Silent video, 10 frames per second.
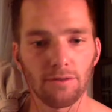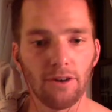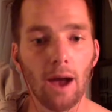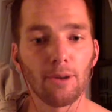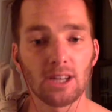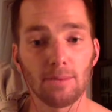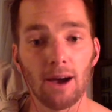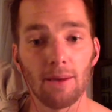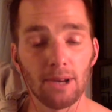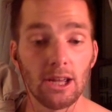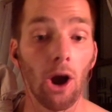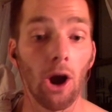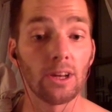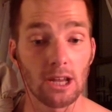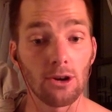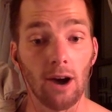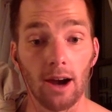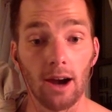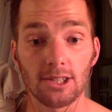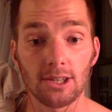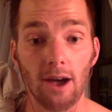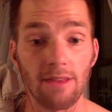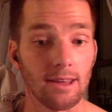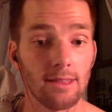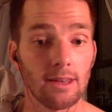for how much amount, but he already said you're hired, so I think the